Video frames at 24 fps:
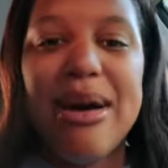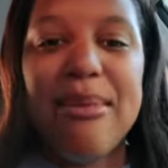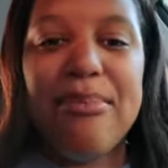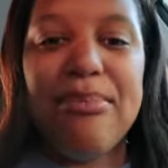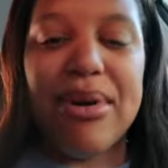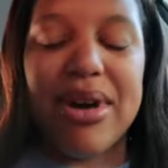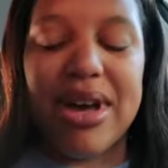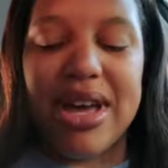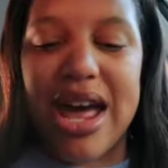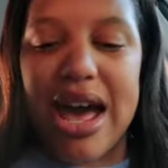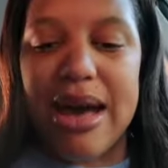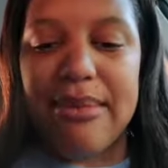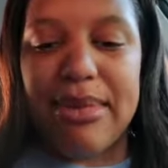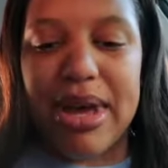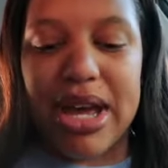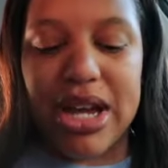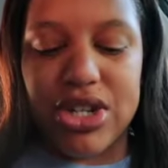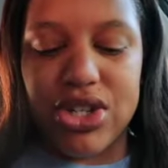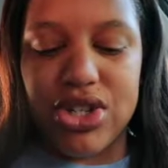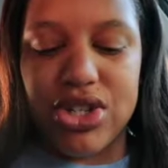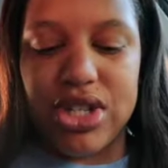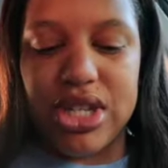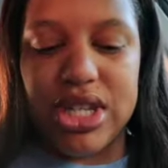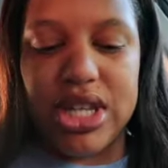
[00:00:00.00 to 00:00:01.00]
But I'm
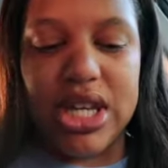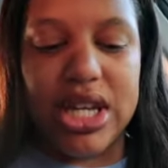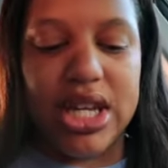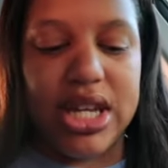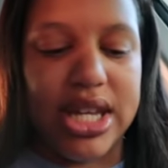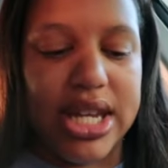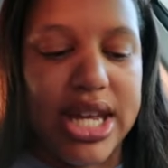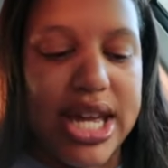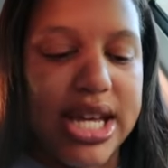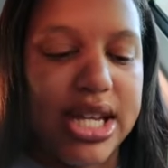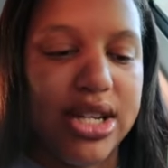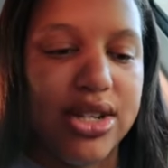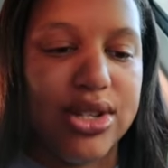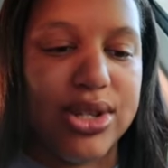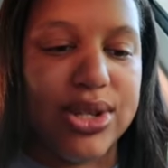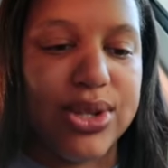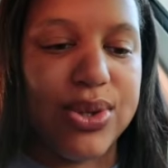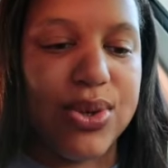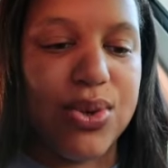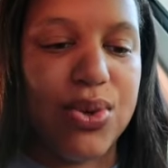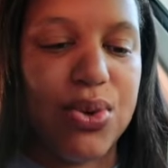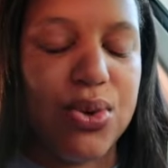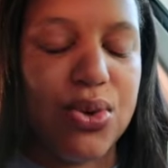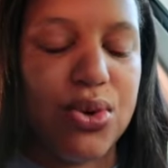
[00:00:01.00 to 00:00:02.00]
actually gonna head to
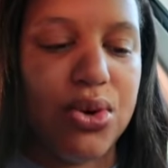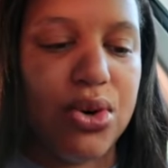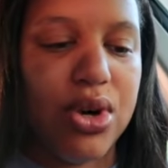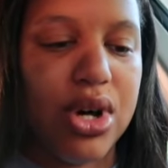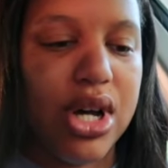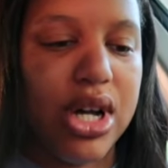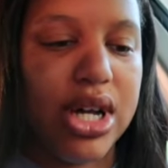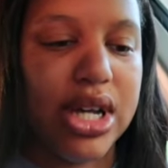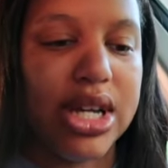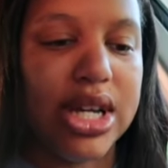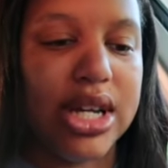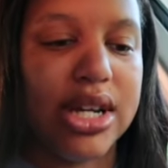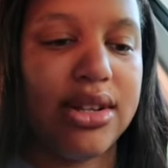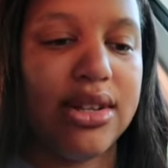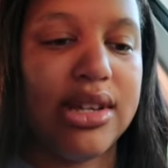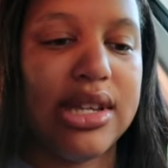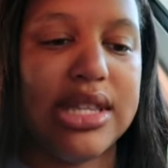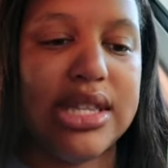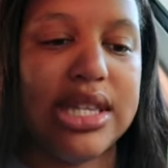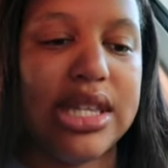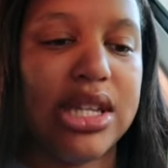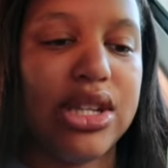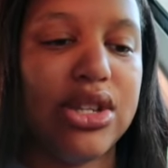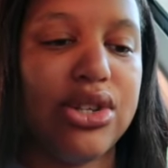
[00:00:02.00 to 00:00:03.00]
school, gonna
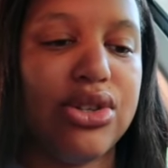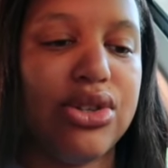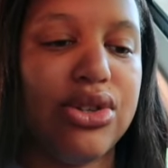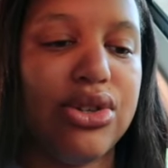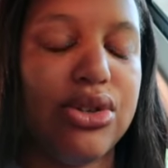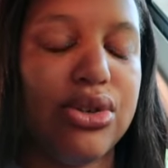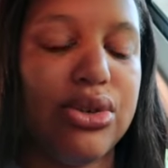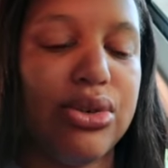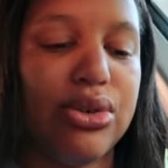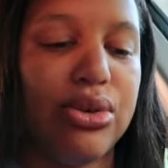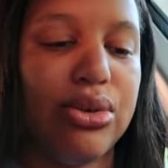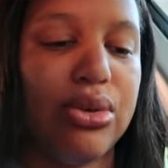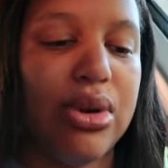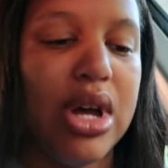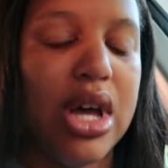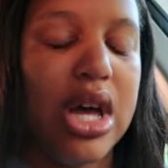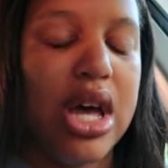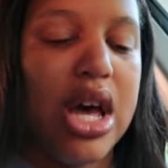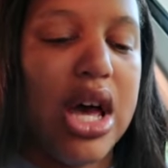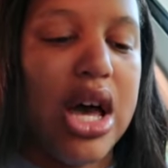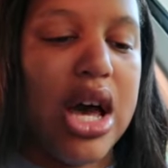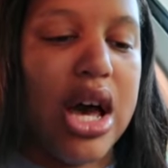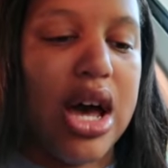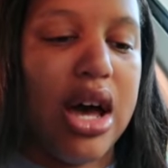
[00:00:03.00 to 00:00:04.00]
listen to
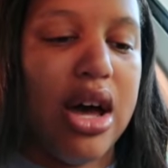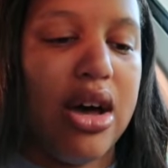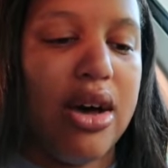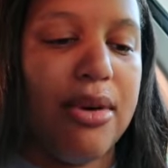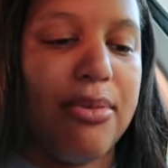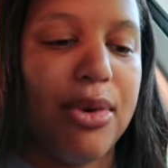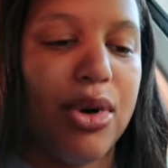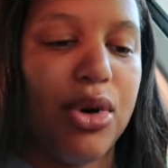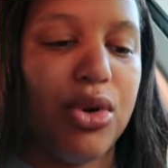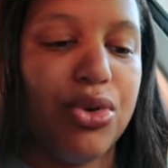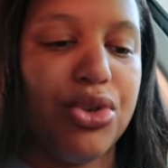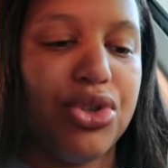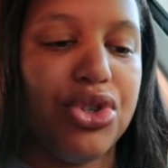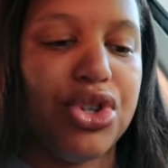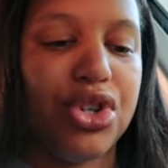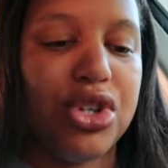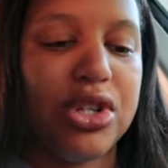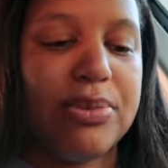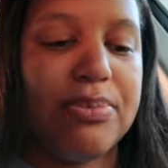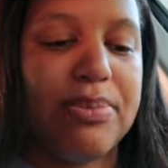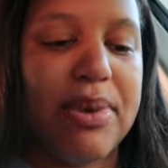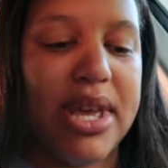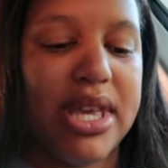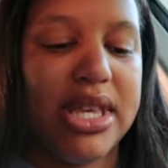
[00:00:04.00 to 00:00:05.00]
Old
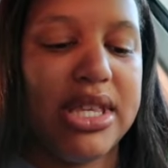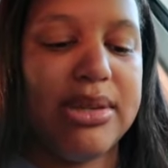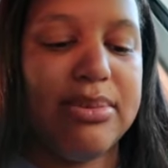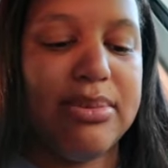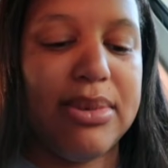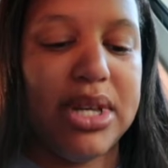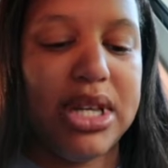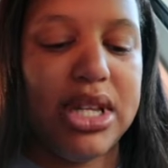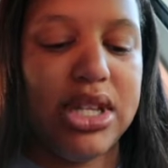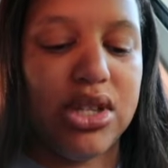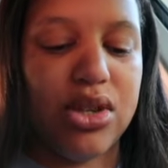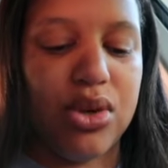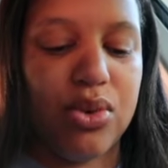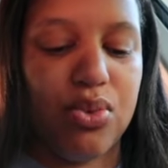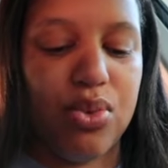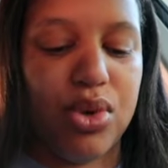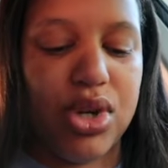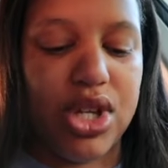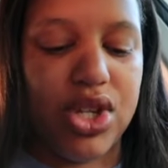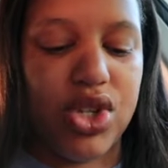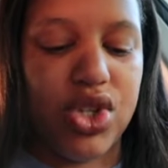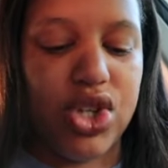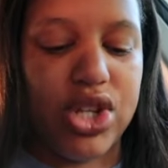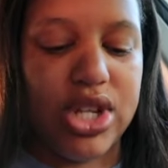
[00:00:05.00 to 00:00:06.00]
Church Basement,
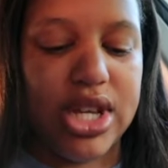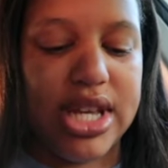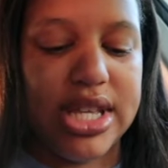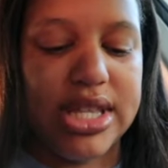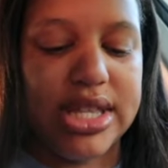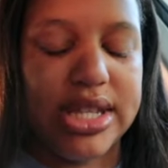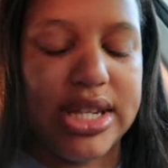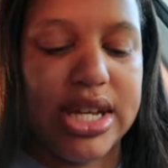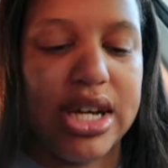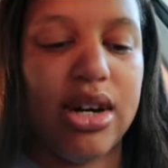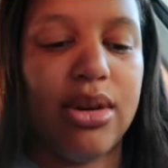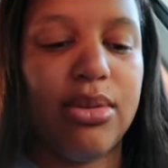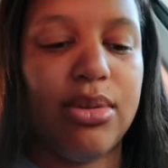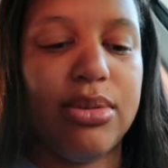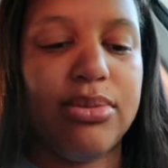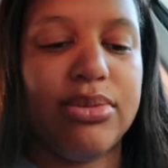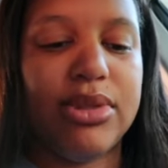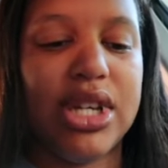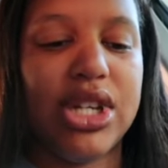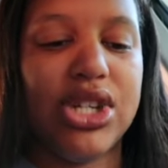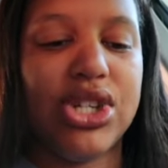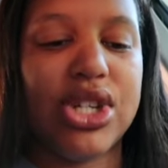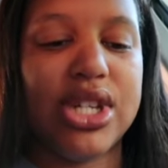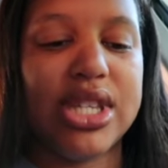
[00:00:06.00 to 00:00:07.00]
which it's an album
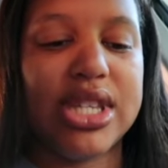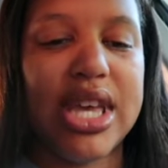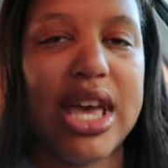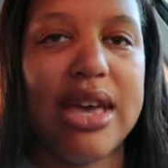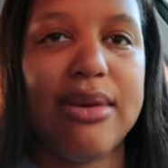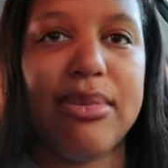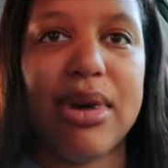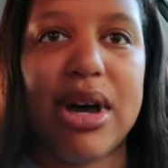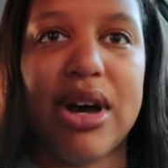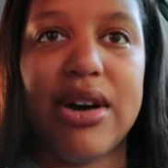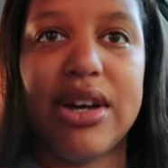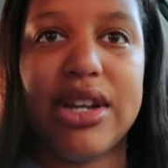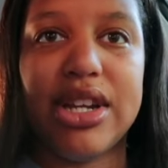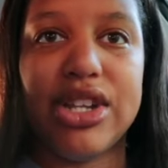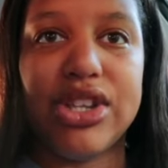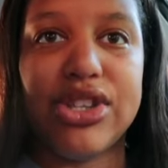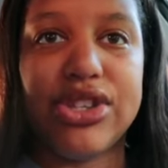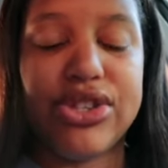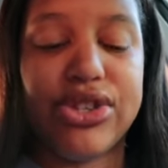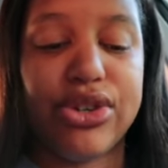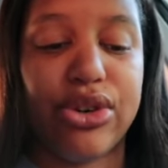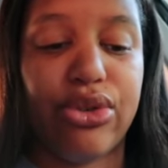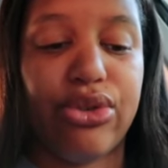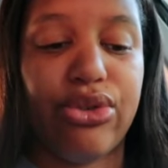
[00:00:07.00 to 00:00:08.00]
that just came out and
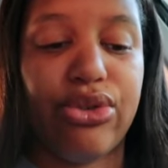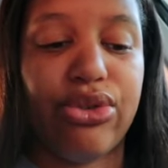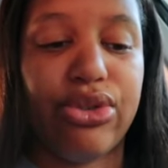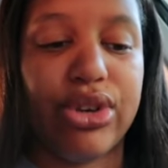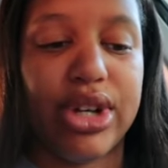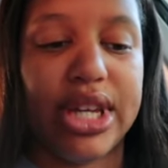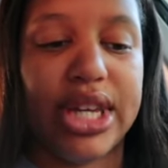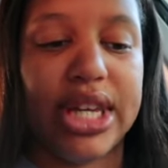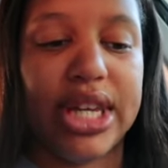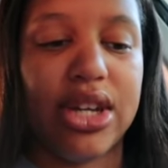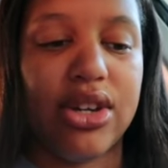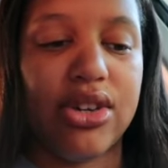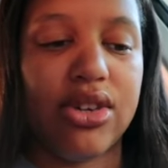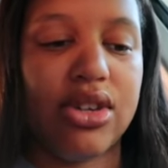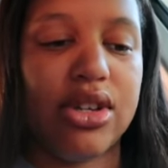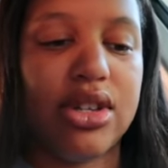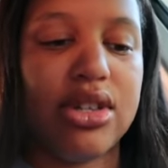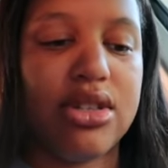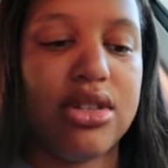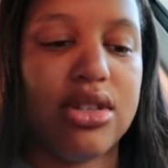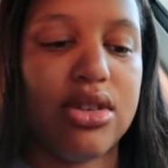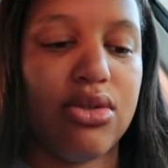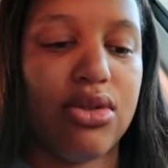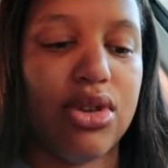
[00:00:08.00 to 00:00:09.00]
it's so freaking
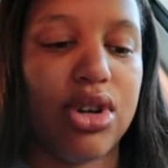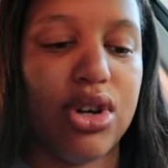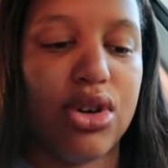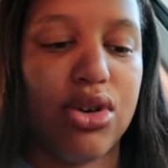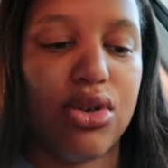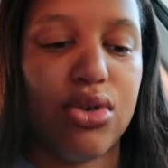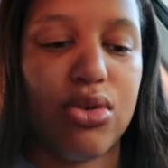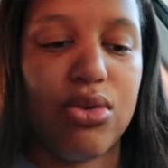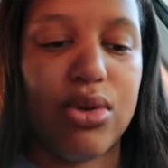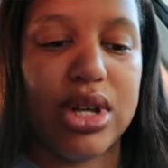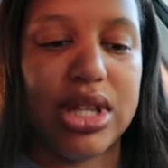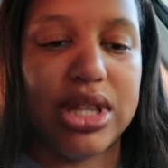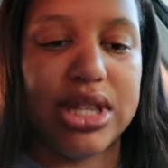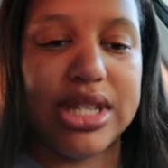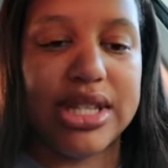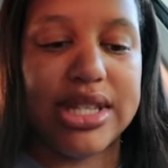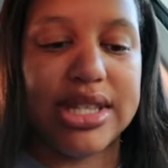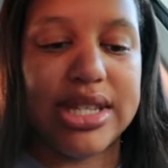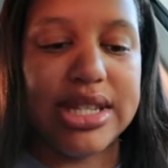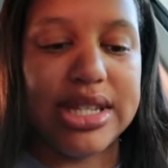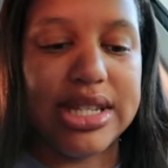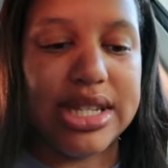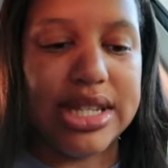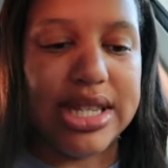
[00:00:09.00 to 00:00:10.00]
good. So go
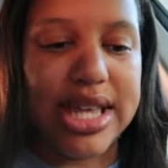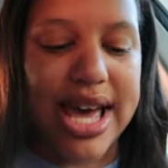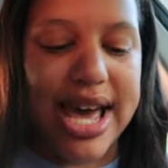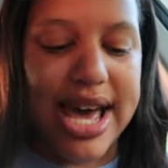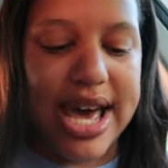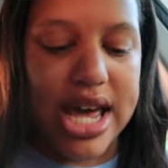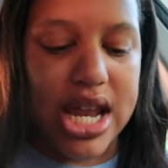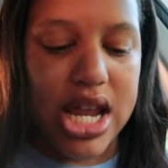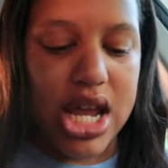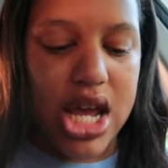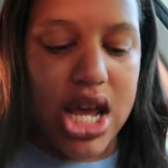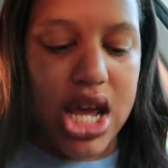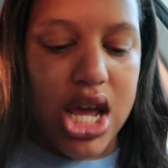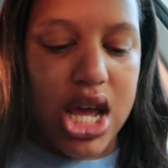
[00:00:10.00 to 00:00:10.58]
listen to that.